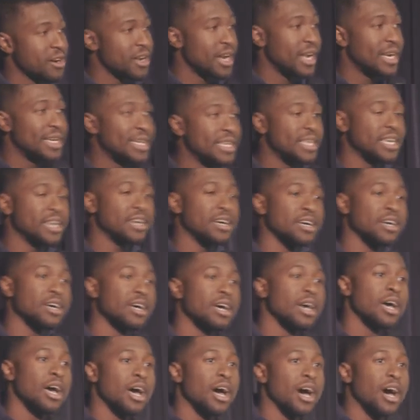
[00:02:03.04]
on an
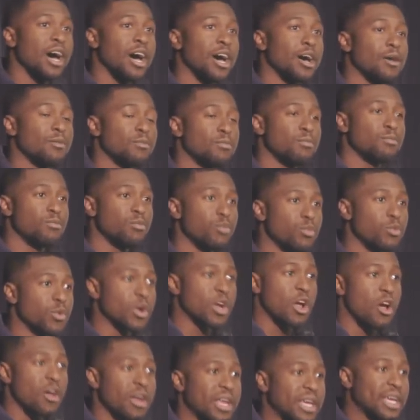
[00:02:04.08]
idea um,
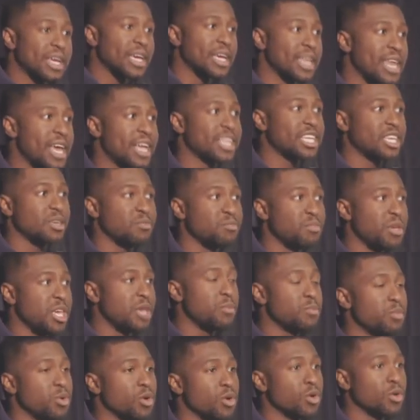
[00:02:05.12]
regarding connecting
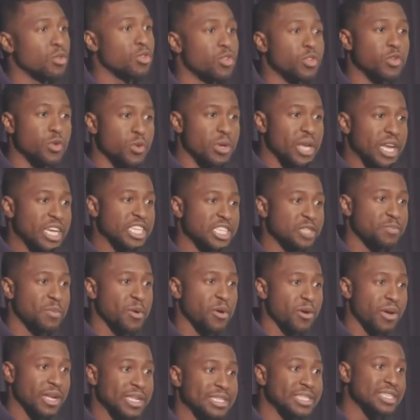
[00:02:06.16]
people through an
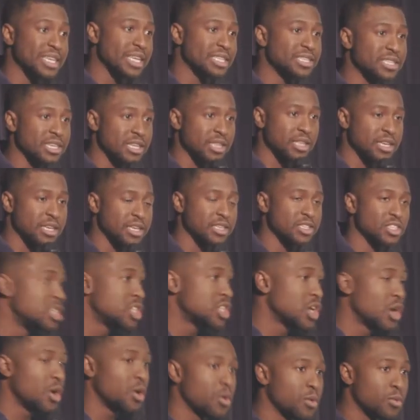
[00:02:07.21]
experience instantly.
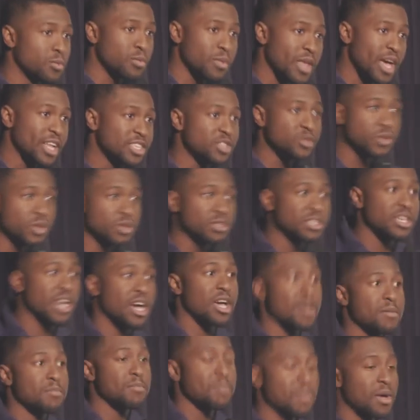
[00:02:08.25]
So that's real
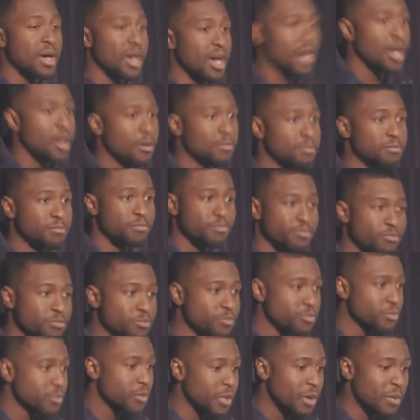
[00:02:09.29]
time, uh,
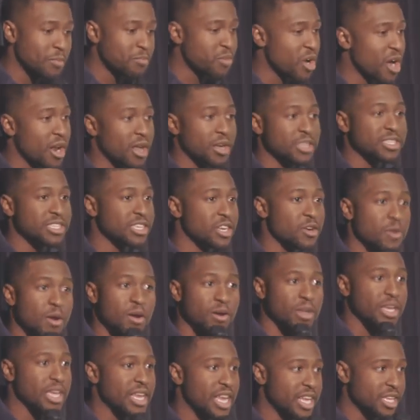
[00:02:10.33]
a product centered
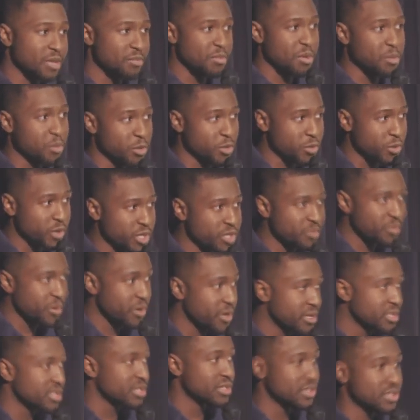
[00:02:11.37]
on connecting people through
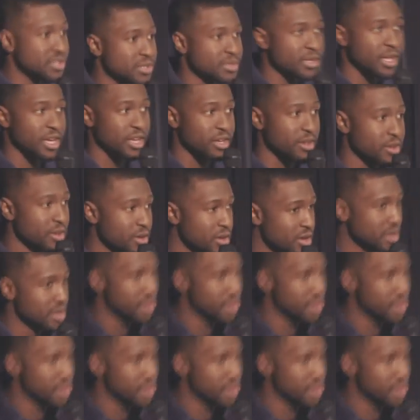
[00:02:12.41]
experiences. Thank you.